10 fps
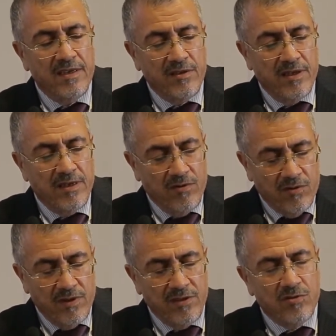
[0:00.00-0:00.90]

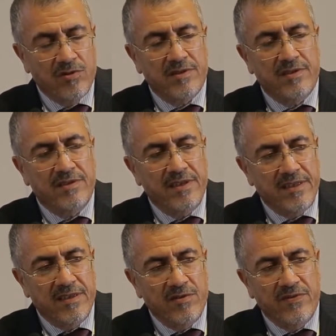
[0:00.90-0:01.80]
only
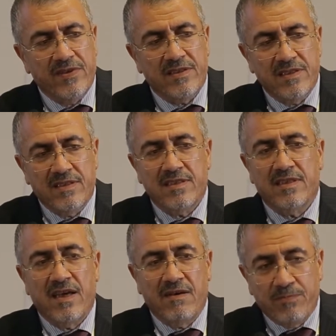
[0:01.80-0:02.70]
Jordanian
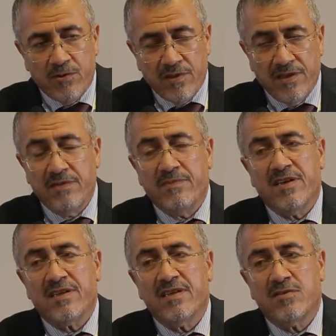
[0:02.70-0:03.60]
universities, they have put in the
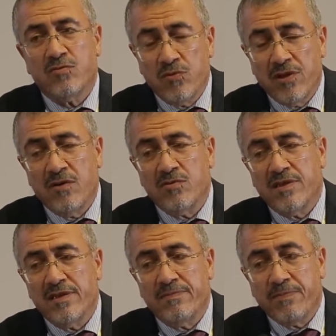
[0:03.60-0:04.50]
market
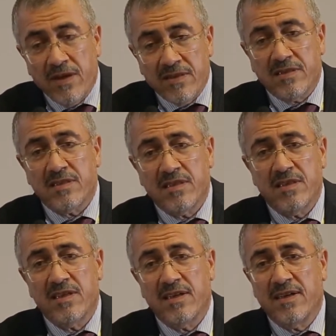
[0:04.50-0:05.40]
2,000 plus
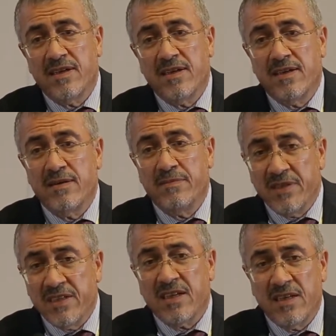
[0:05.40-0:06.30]

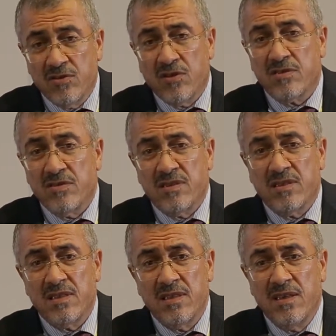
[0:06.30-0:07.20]
medical
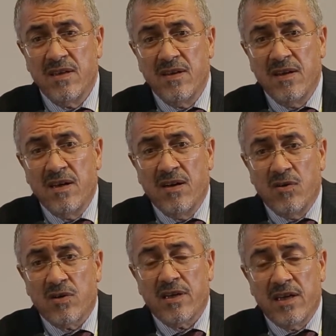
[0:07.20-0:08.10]
doctors.
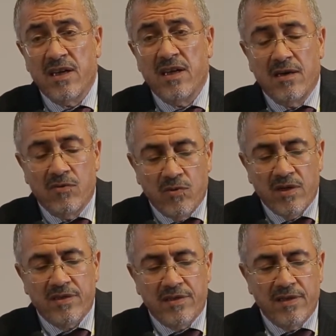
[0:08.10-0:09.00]
Okay,
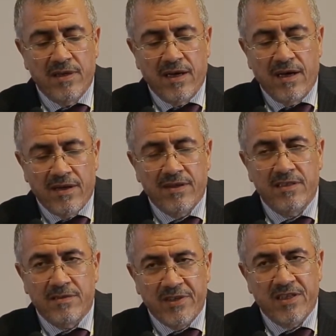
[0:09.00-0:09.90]
what are
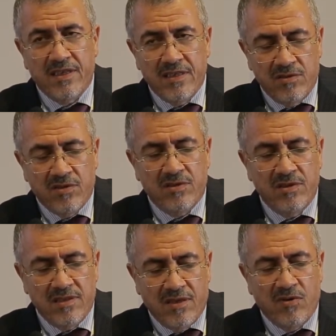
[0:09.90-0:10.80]
these medical
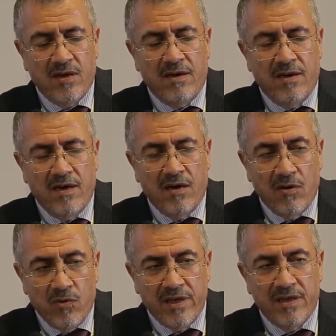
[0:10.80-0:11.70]
doctors
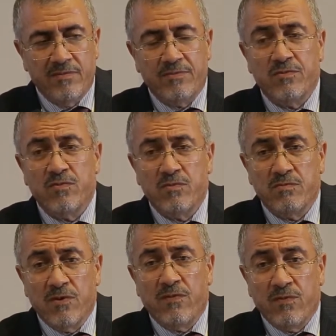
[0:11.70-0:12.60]
aware
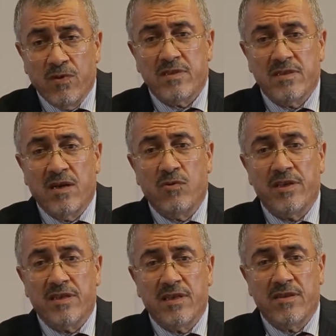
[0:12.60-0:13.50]
of what is
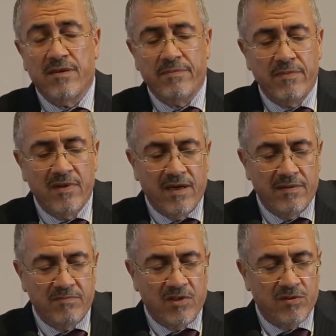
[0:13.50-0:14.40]
awaiting them?
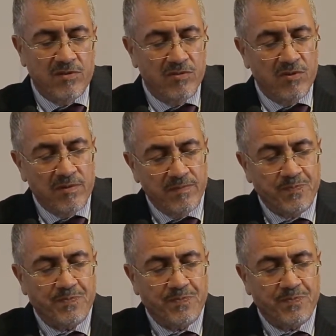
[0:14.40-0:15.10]
I'm not sure.